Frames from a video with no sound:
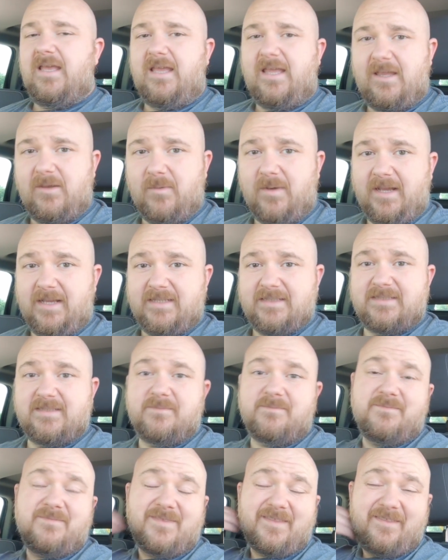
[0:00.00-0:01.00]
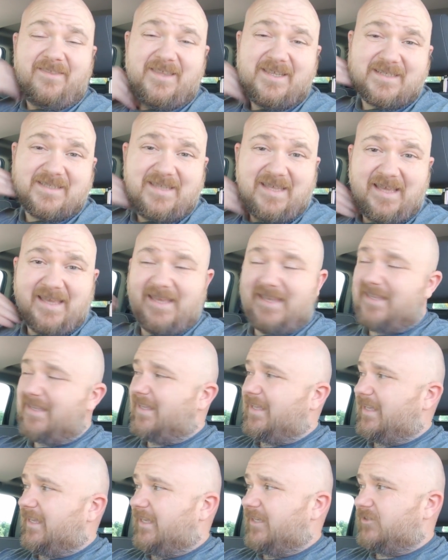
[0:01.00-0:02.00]
Anyways, this thing
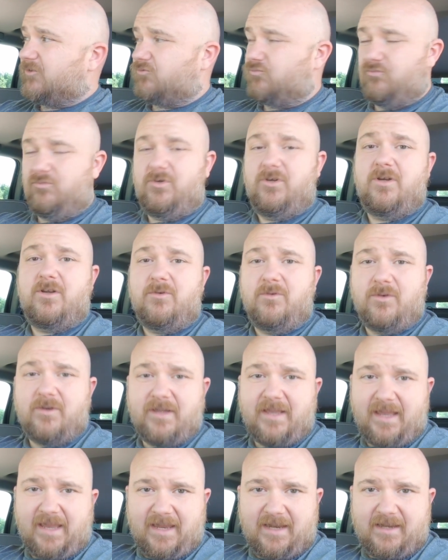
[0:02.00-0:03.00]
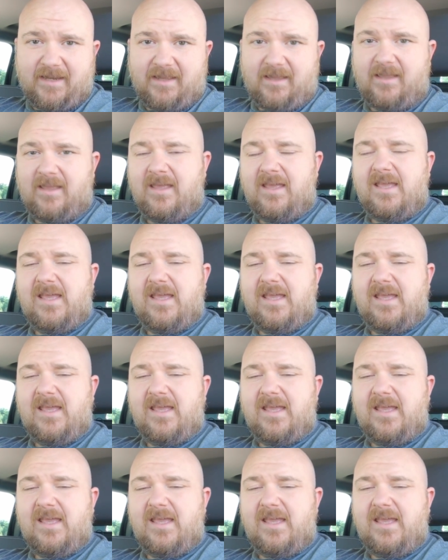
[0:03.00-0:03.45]
is really, really handy.